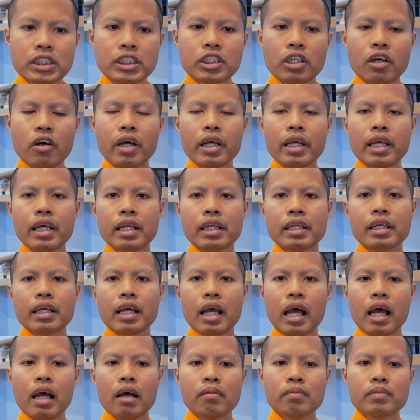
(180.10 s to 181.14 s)
joy and
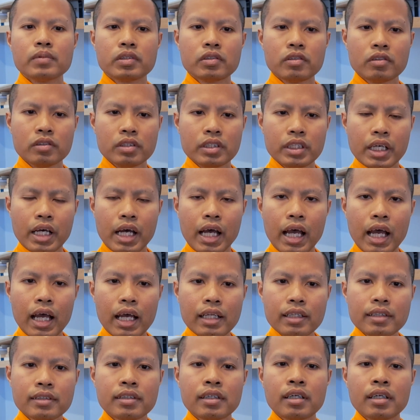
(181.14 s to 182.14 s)
calm to the heart.